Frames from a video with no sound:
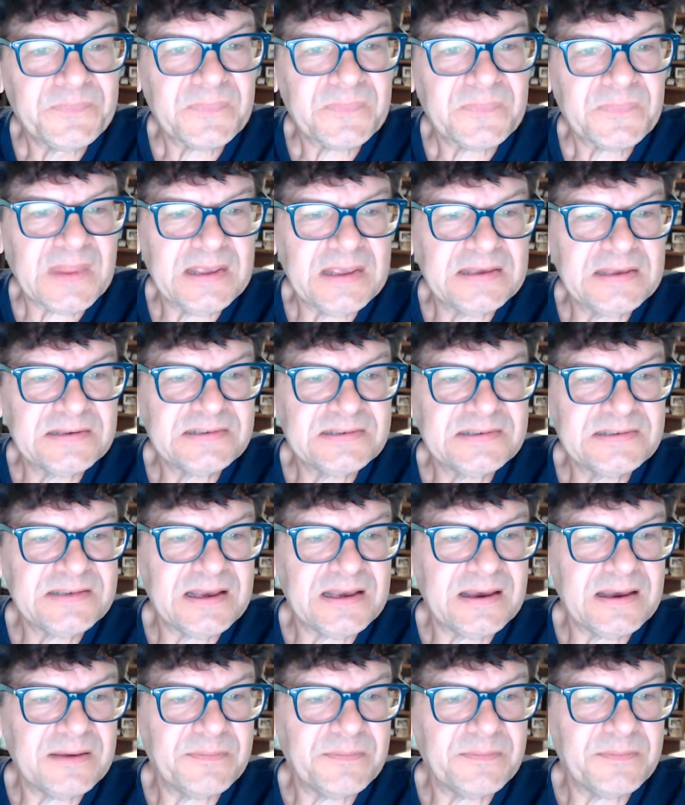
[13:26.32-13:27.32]
is
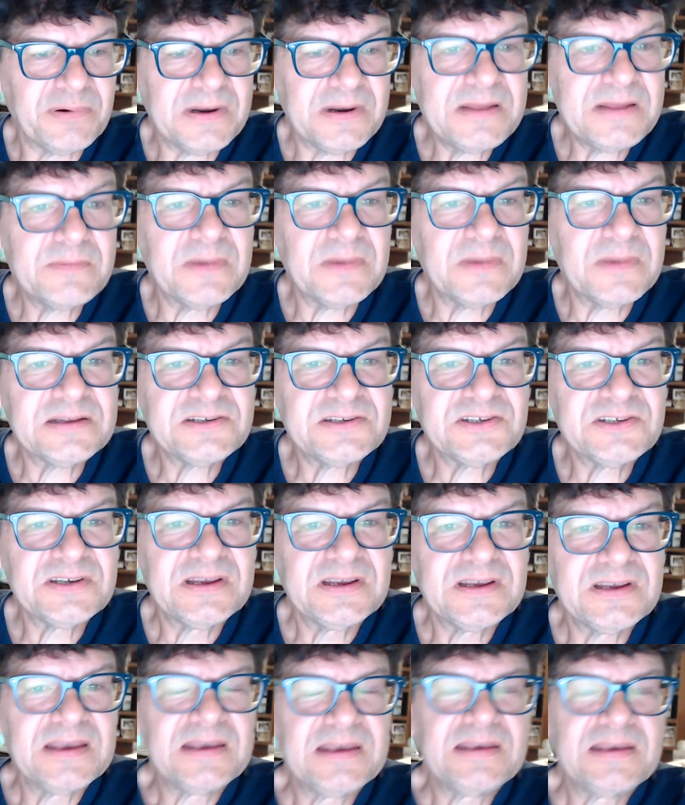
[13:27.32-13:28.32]
um, pretty much
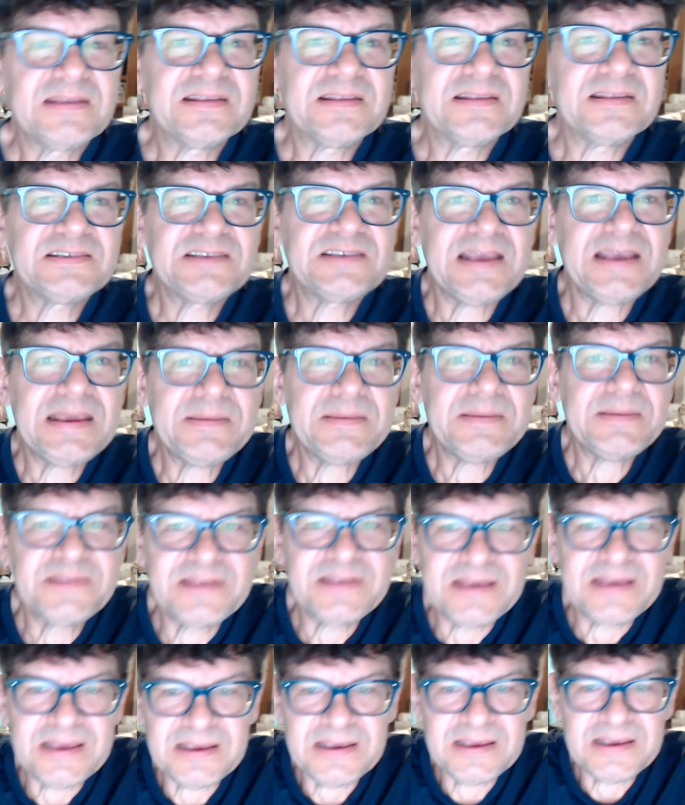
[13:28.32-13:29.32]
the same
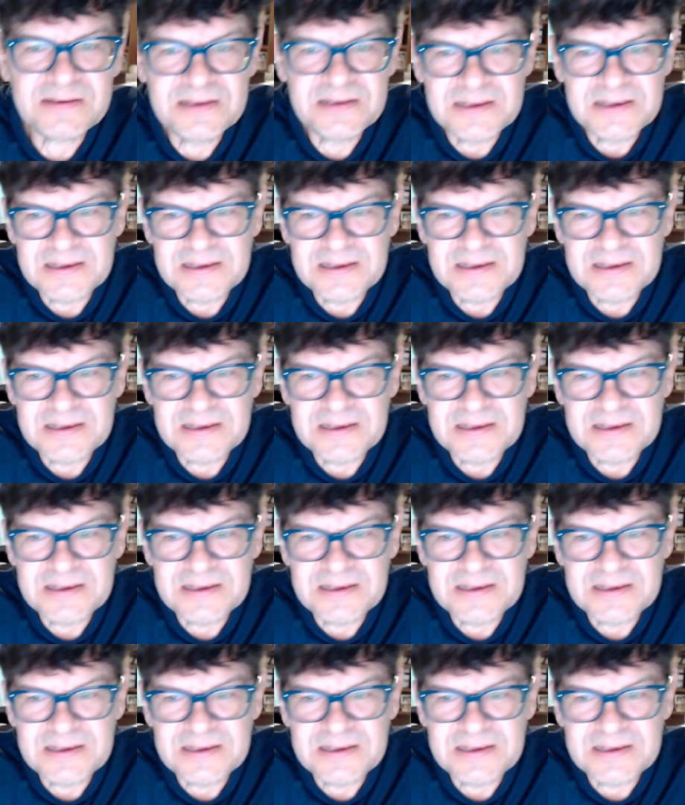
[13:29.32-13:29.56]
thing,